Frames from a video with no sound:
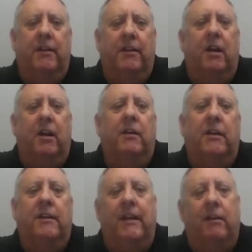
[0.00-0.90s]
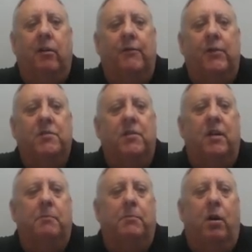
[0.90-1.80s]
Indiana office.
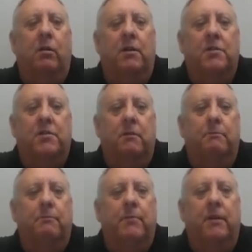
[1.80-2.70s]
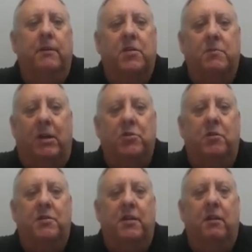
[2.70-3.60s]
Paul is the
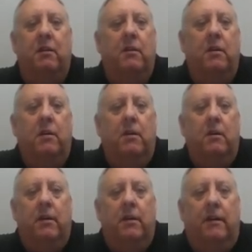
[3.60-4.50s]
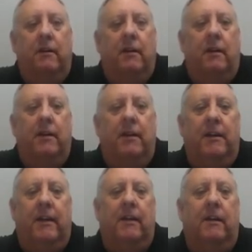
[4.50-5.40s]
specialist there in
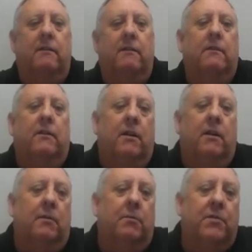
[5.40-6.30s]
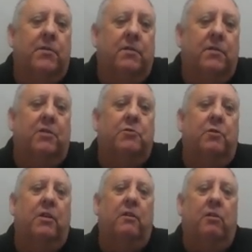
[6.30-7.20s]
Indiana.
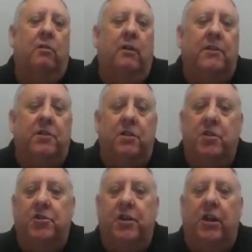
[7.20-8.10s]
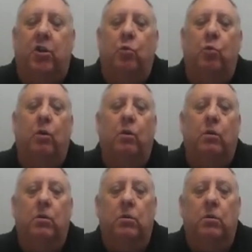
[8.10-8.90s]
Central Illinois, it's CJ Cool.